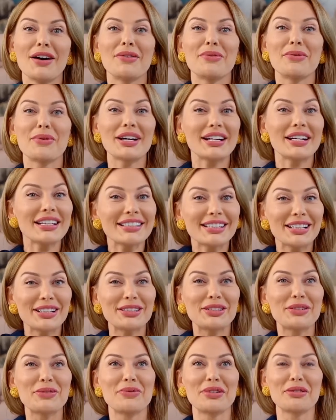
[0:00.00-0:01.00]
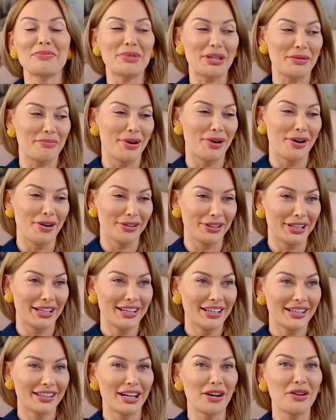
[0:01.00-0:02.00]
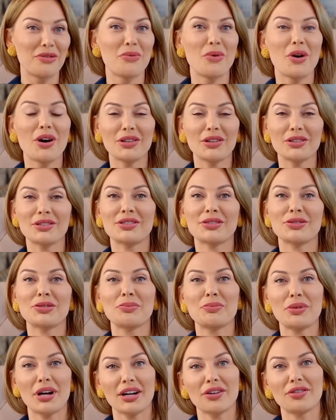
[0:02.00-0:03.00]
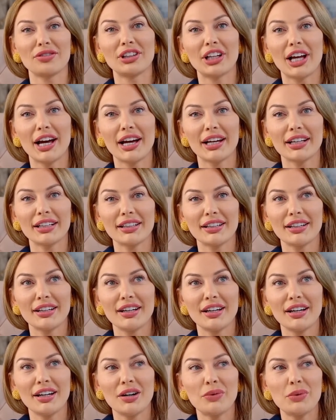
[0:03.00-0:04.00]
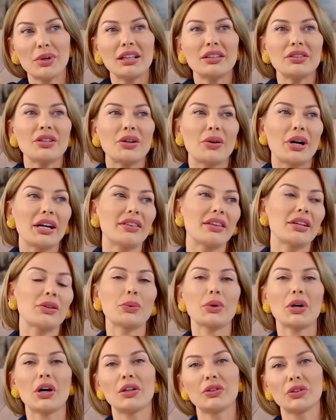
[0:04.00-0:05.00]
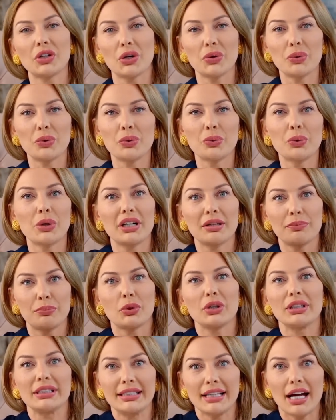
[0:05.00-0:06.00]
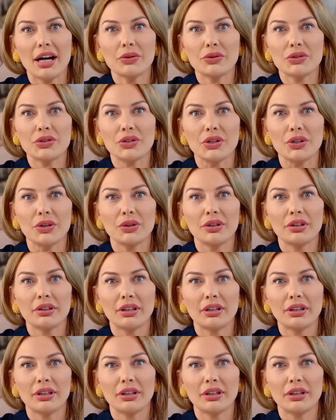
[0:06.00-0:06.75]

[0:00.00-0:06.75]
What is it with people that wants to brag online? Well, no, I think we all know what it boils down to.